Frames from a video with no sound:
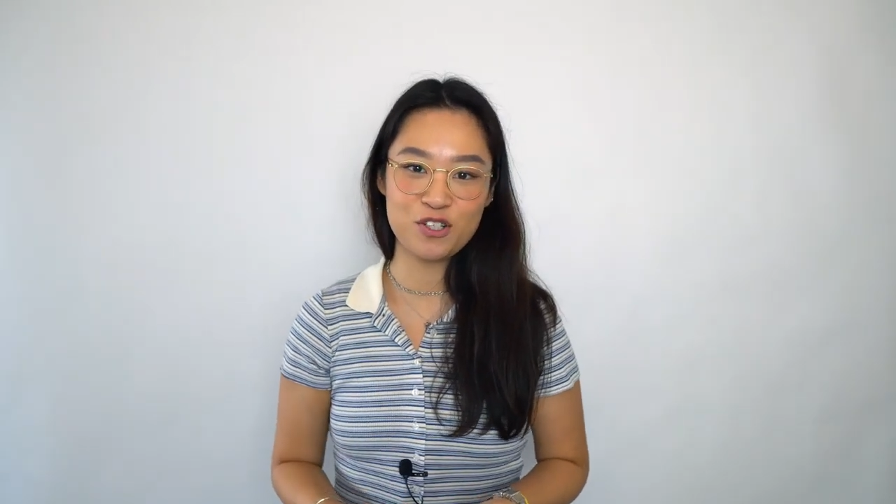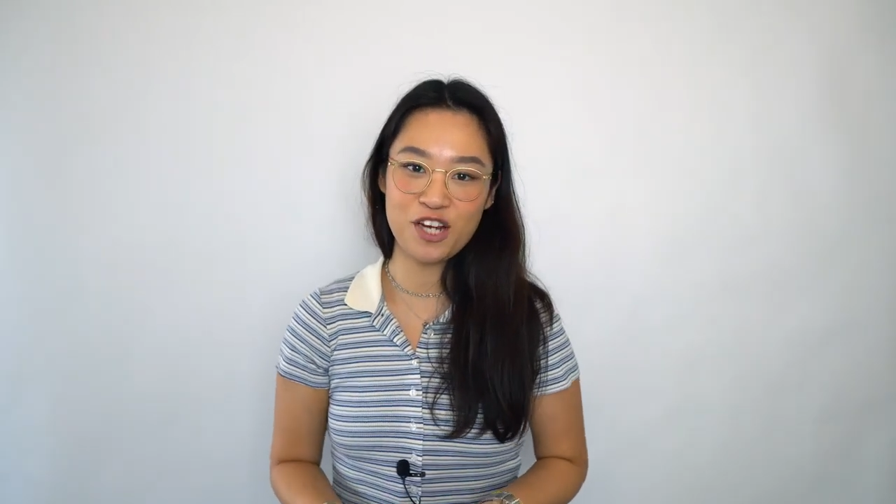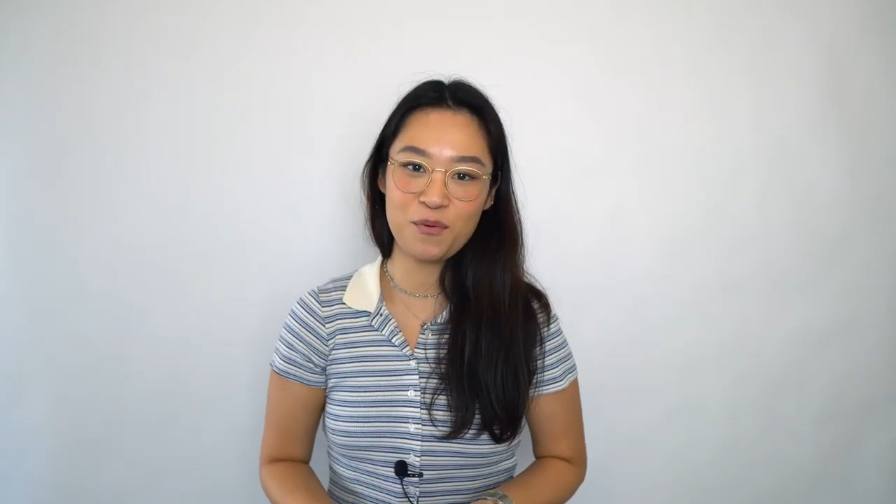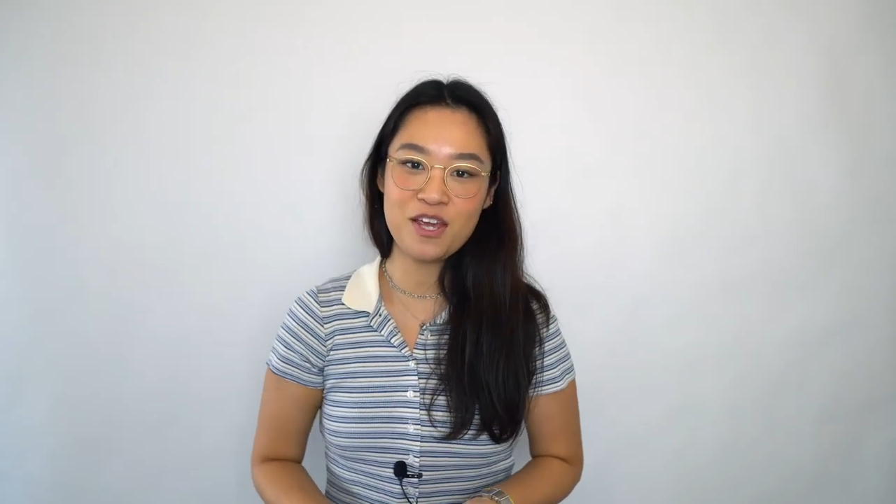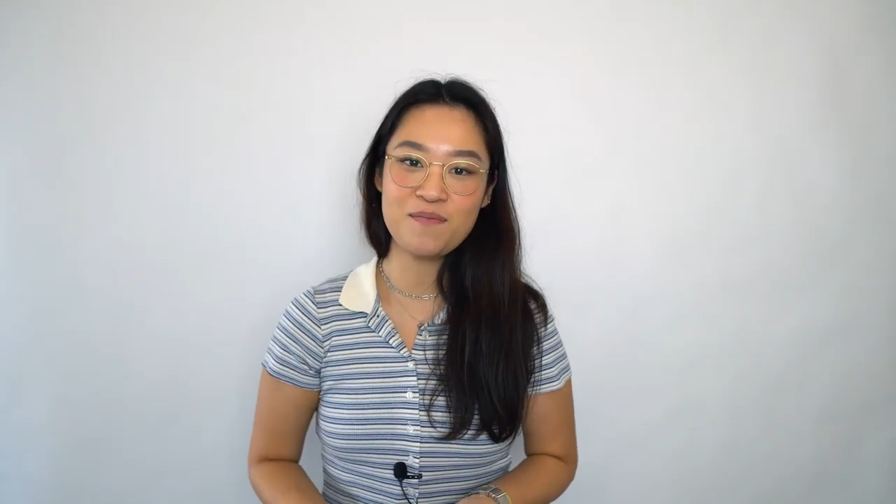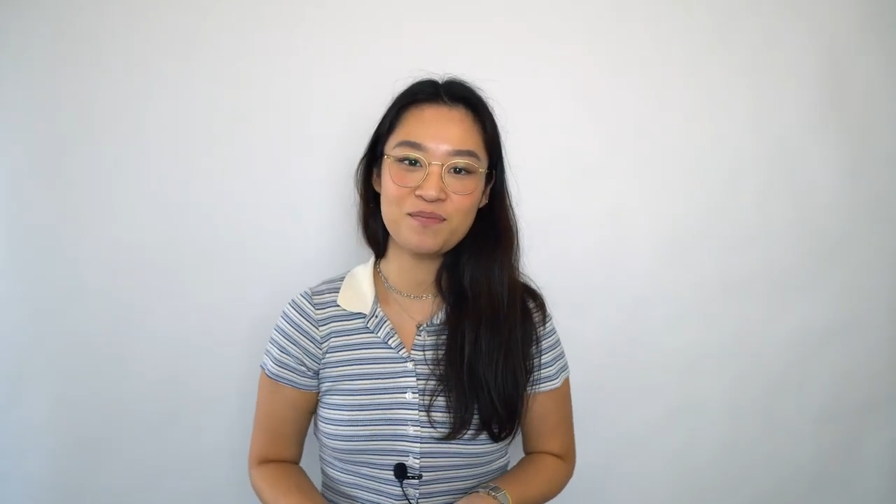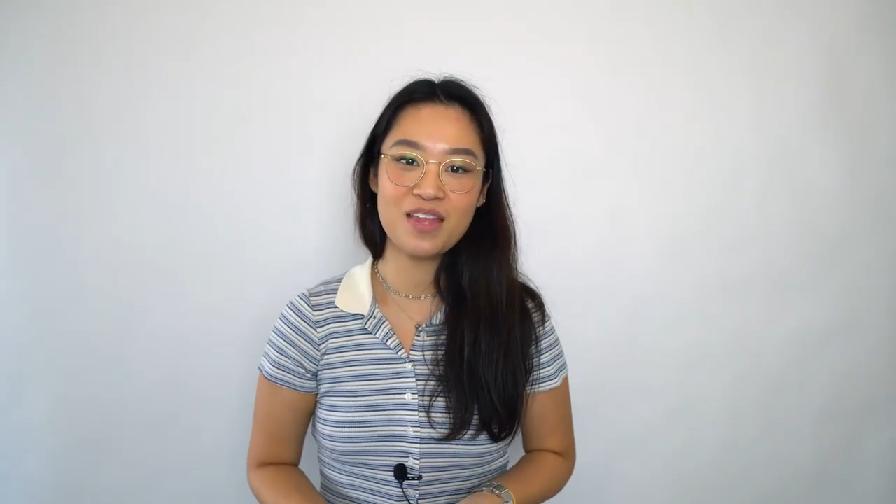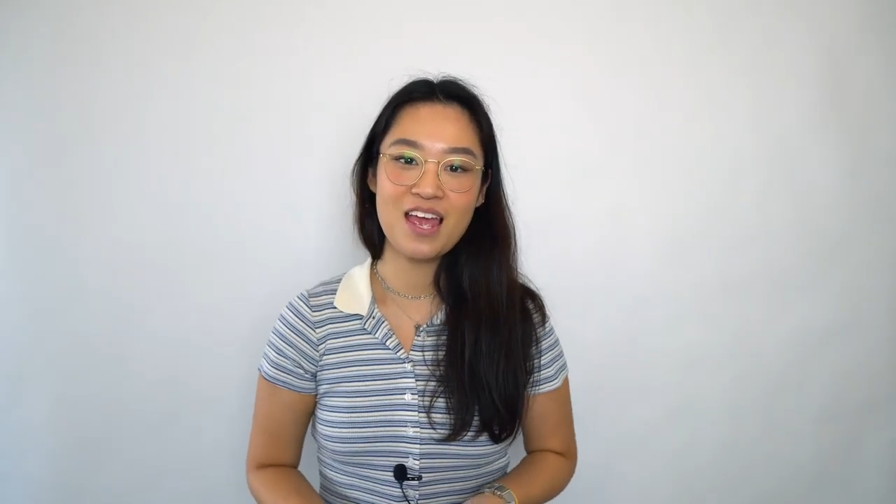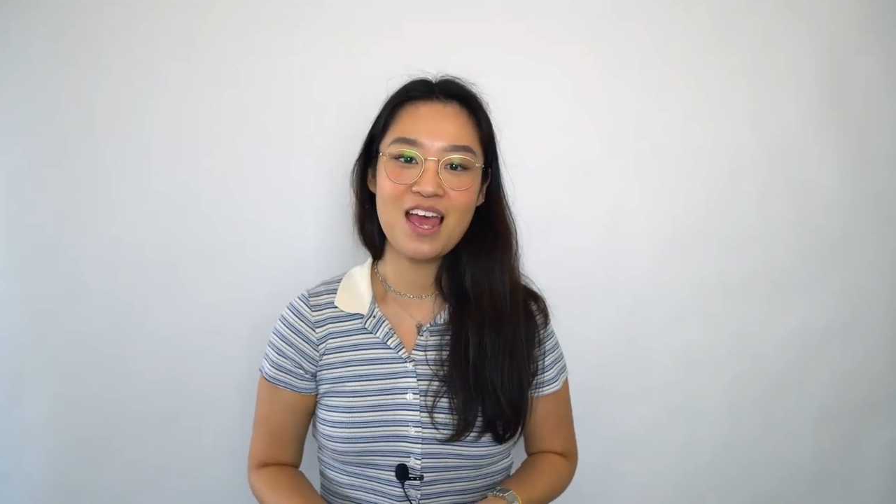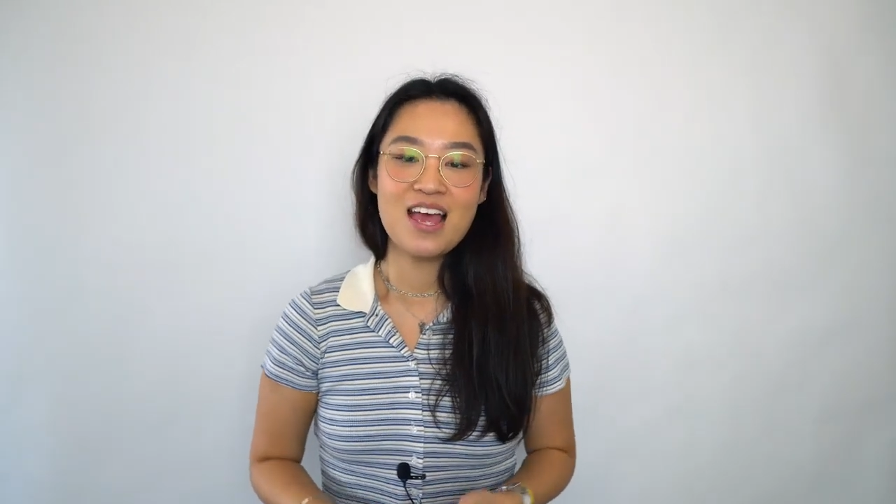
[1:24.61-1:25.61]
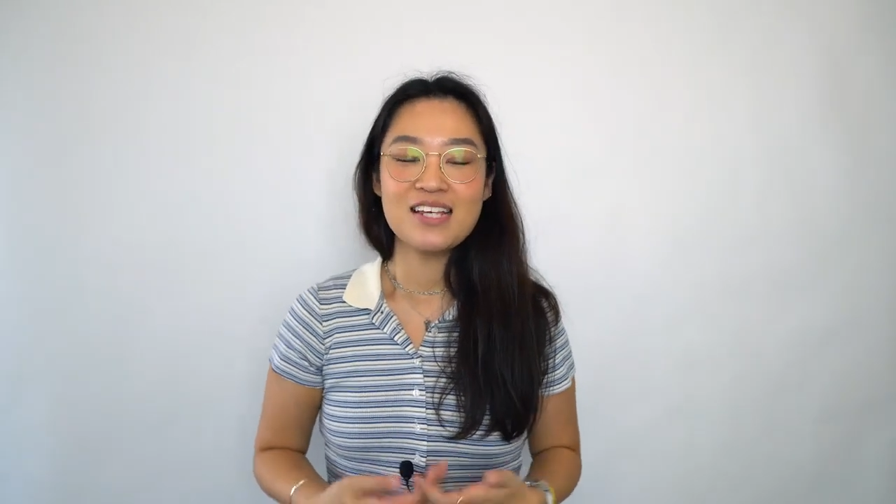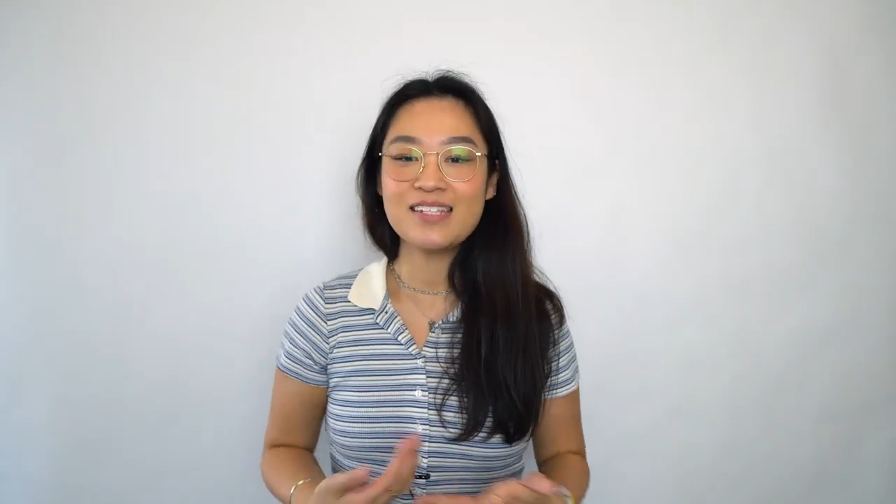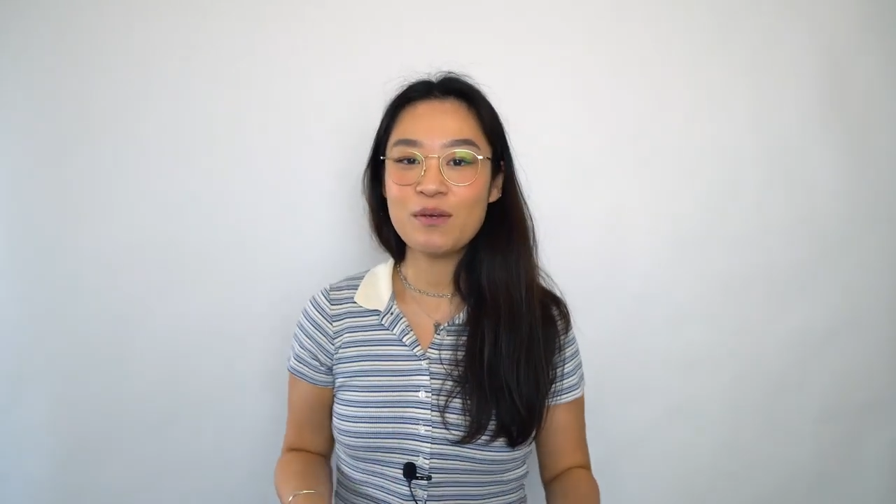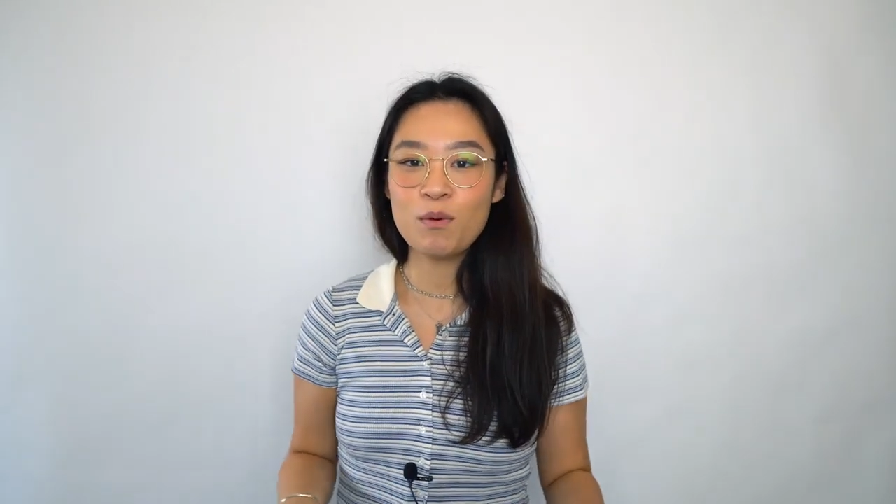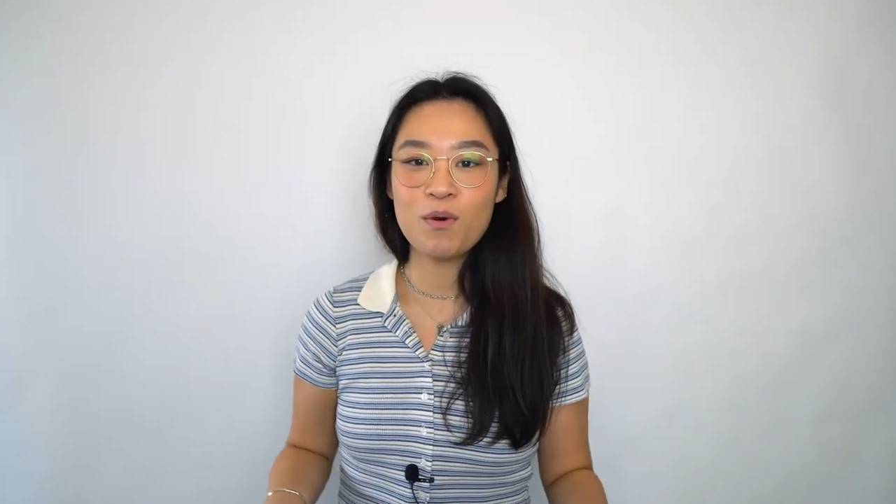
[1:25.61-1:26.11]
shall we?
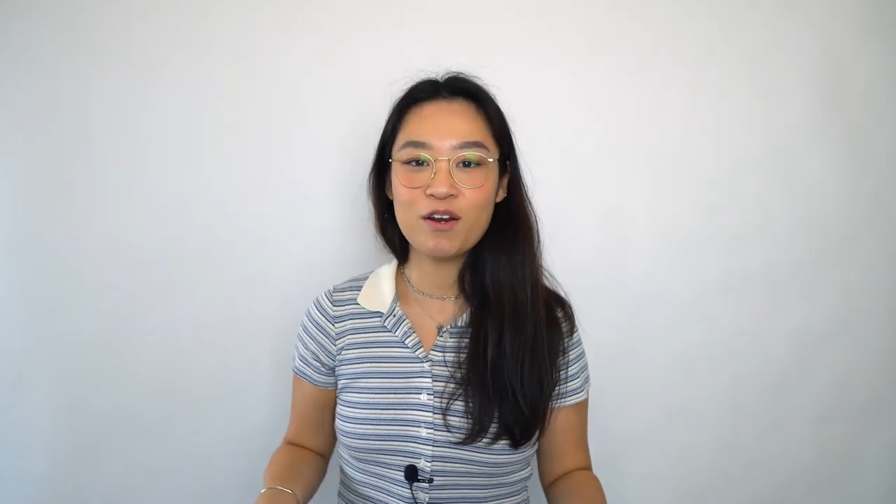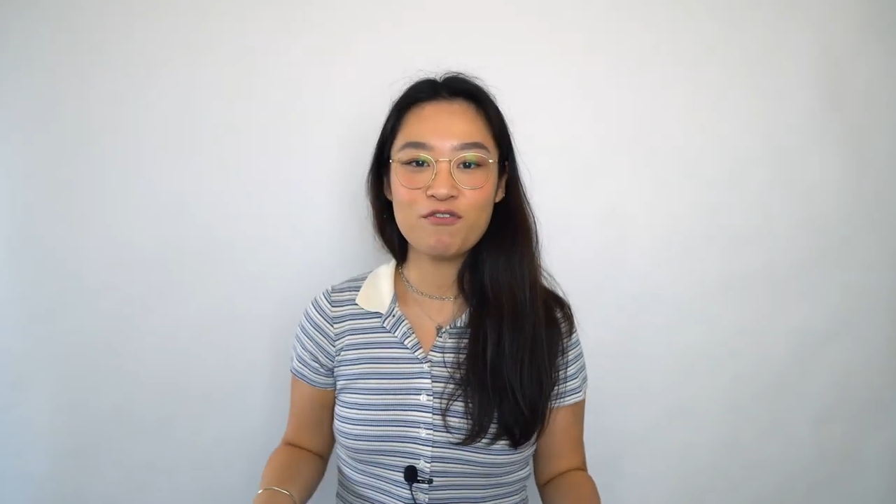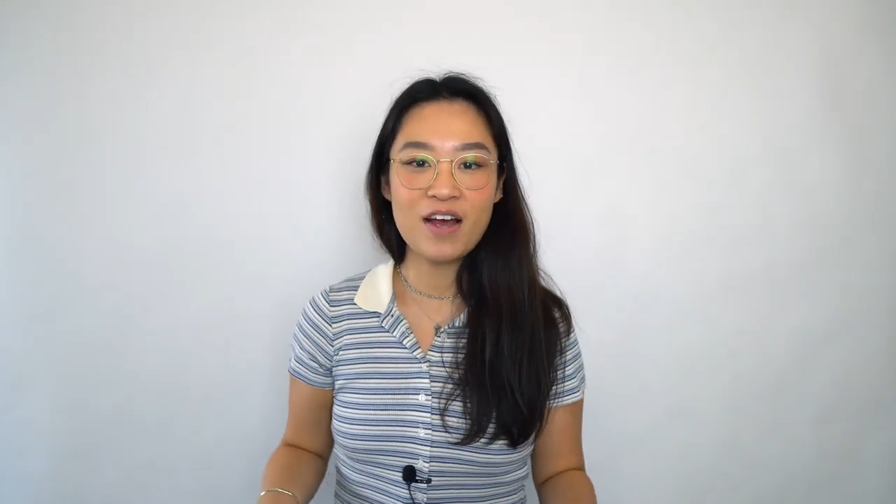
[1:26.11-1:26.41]
Say we want to